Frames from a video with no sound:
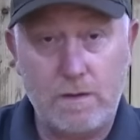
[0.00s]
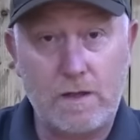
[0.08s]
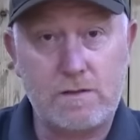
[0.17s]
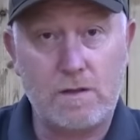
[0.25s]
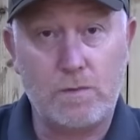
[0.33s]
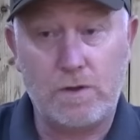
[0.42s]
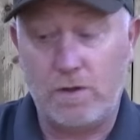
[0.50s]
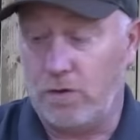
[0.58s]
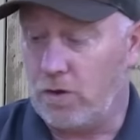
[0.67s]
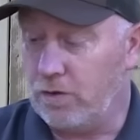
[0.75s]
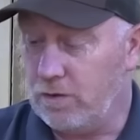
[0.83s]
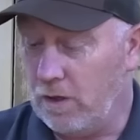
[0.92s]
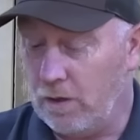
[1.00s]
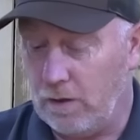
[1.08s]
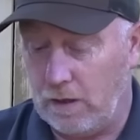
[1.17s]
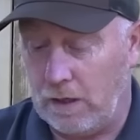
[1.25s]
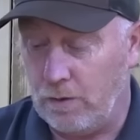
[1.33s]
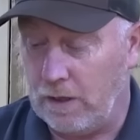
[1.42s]
next thing I'm going to look out
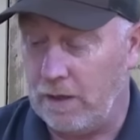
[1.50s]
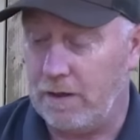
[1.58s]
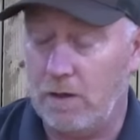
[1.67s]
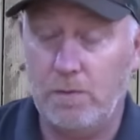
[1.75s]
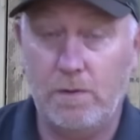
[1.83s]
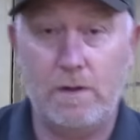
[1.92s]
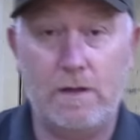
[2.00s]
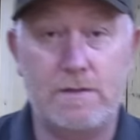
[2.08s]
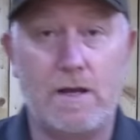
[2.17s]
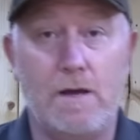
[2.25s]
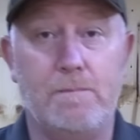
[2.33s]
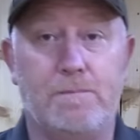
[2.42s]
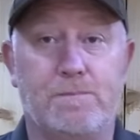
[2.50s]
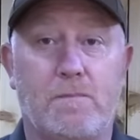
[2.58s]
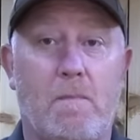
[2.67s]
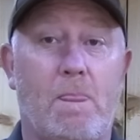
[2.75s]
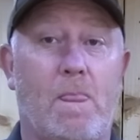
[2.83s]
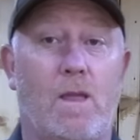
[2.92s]
at now is
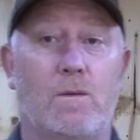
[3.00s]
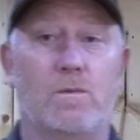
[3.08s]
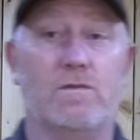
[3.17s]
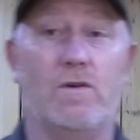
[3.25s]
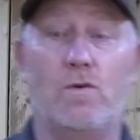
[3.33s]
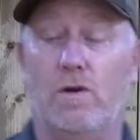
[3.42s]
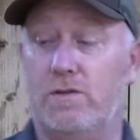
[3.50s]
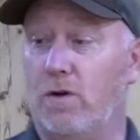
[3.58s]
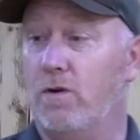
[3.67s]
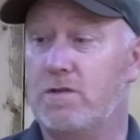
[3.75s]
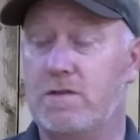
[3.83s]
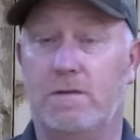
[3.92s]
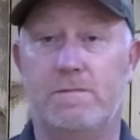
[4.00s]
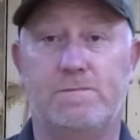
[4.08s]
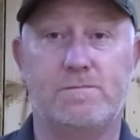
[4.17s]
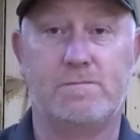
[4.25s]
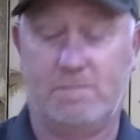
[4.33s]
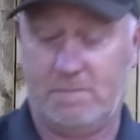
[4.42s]
we've all got dogs
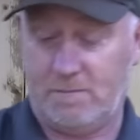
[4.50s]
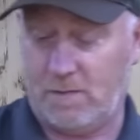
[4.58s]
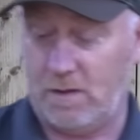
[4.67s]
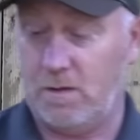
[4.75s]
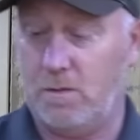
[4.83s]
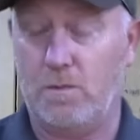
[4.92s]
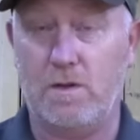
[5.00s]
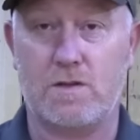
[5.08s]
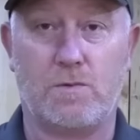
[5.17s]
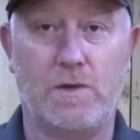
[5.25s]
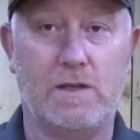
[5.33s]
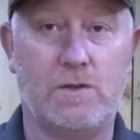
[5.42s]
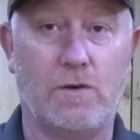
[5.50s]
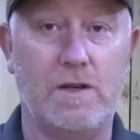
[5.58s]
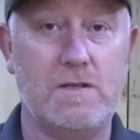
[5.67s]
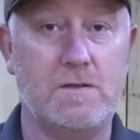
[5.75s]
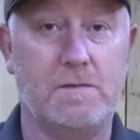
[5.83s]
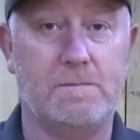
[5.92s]
with their squeaky
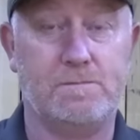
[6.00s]
toys,